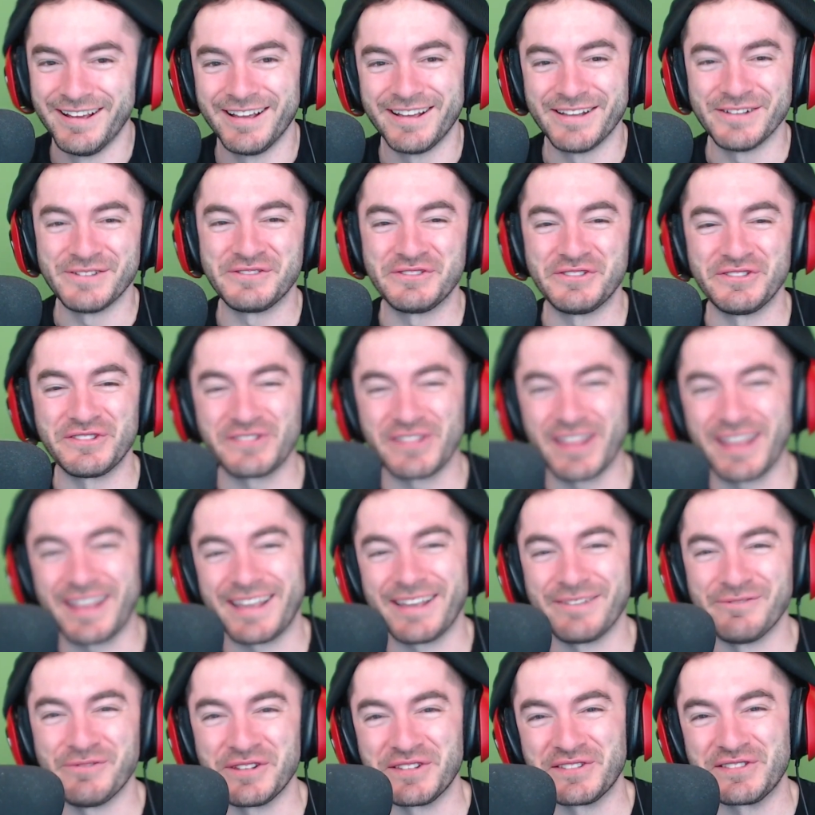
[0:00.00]
It's just like,
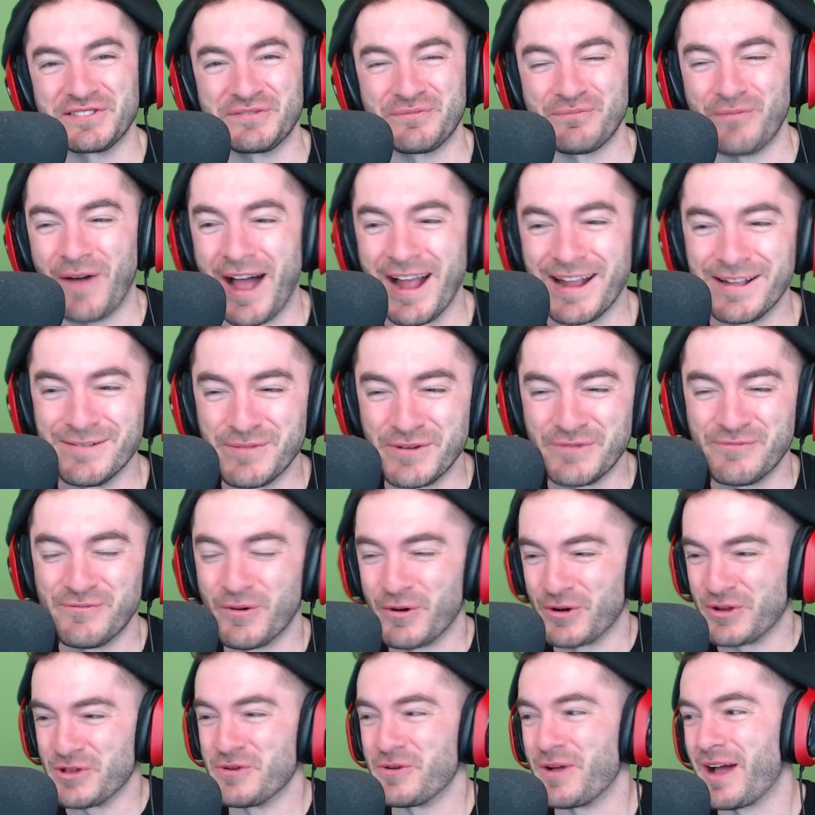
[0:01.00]
it was fine
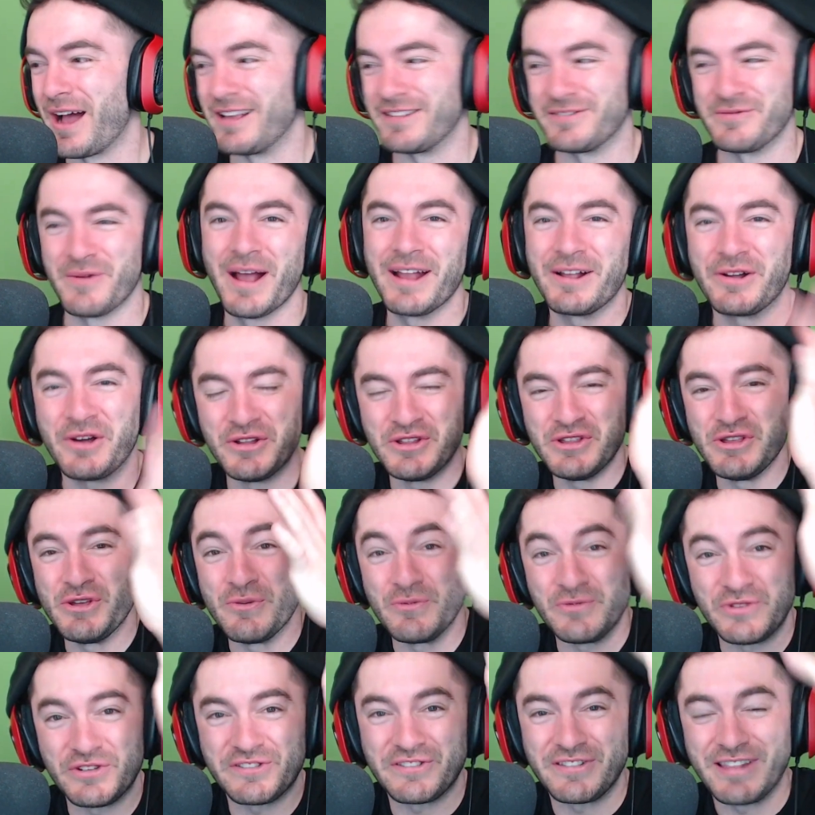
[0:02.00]
before, you guys. Why couldn't you
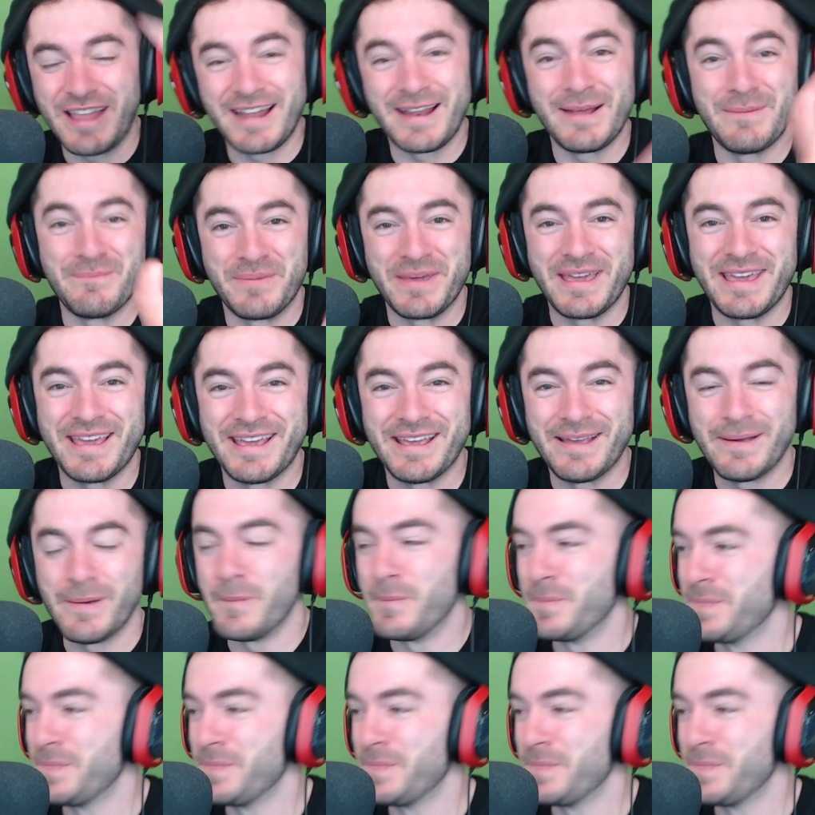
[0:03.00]
just let it be?